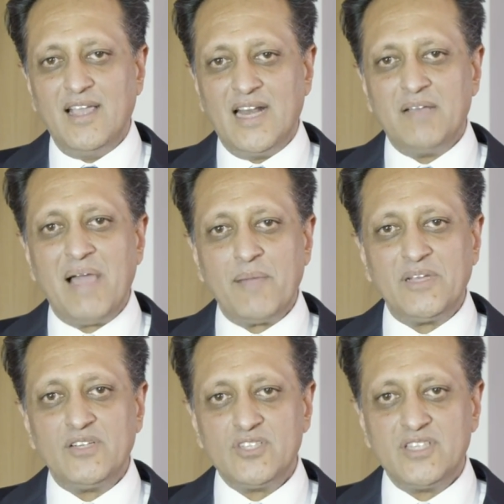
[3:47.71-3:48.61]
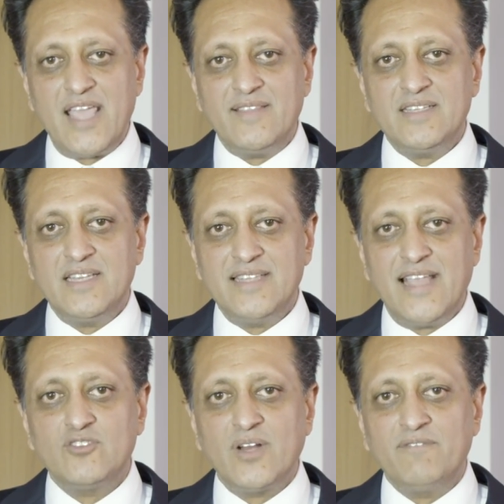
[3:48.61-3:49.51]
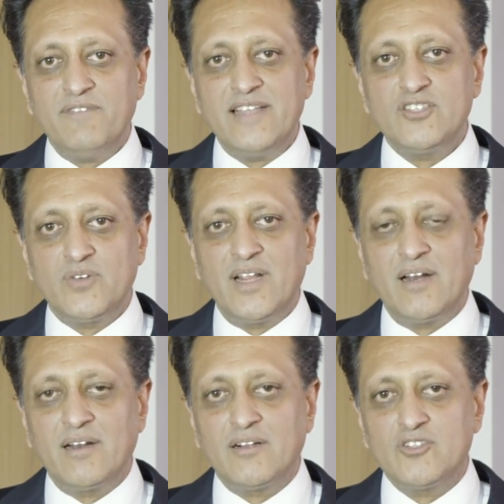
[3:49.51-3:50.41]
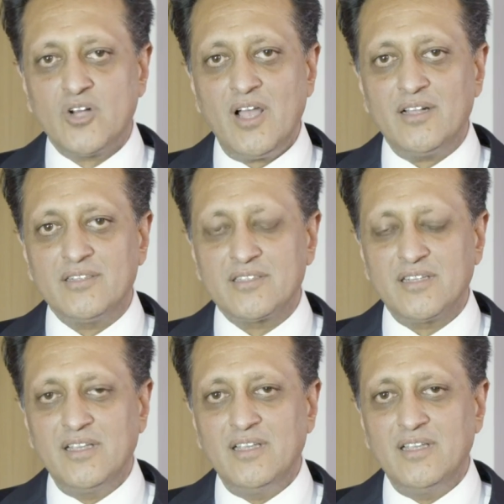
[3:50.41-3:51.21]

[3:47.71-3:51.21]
and I'm happy to say this is entering phase 3 clinical trials.